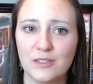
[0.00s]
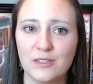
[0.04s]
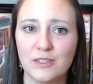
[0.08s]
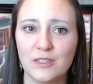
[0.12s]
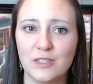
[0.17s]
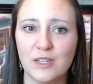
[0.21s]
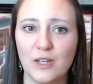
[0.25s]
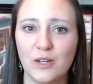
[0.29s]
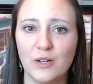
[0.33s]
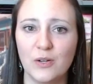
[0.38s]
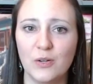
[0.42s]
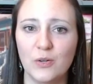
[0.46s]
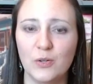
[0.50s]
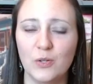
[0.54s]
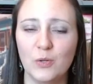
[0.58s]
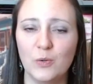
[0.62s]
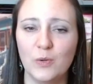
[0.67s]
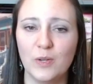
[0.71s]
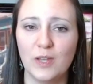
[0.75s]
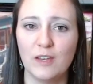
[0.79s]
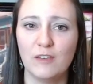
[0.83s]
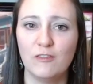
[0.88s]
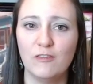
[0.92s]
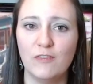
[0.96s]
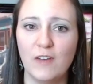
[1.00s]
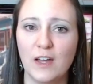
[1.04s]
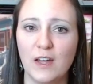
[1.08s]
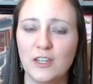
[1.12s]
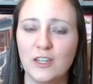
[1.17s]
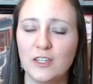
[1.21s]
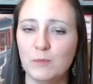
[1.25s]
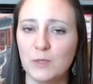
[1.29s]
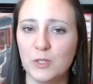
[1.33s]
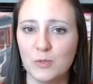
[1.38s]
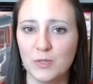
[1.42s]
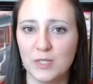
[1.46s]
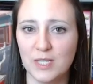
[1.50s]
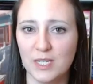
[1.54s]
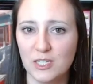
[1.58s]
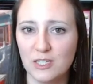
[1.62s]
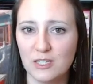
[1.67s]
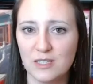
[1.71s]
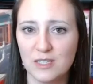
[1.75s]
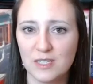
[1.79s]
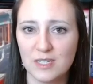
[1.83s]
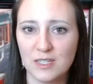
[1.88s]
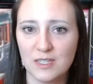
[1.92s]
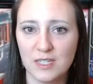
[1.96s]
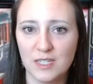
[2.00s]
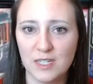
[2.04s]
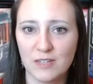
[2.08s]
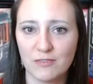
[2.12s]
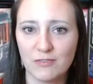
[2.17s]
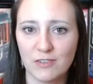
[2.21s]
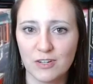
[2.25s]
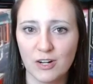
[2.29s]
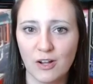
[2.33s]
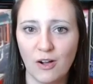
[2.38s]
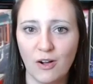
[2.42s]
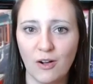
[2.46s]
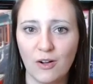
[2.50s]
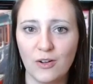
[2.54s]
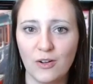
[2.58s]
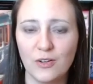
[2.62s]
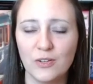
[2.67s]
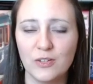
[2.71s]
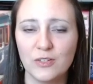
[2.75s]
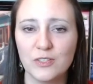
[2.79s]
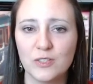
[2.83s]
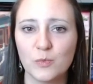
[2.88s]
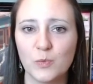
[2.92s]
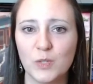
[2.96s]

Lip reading: So you can fund musicians in the different halls,